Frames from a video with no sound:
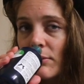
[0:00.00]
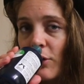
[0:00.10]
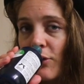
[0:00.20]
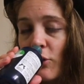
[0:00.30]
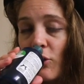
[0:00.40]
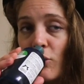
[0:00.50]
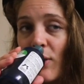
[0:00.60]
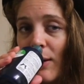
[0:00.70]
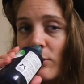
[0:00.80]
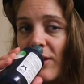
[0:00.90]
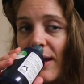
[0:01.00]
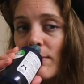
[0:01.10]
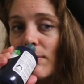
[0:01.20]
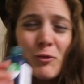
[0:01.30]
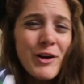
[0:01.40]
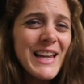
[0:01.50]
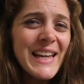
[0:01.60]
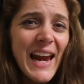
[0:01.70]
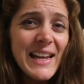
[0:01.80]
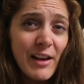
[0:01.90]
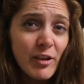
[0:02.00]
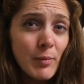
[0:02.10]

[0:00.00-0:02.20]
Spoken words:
to sort of ground it. I'm really getting that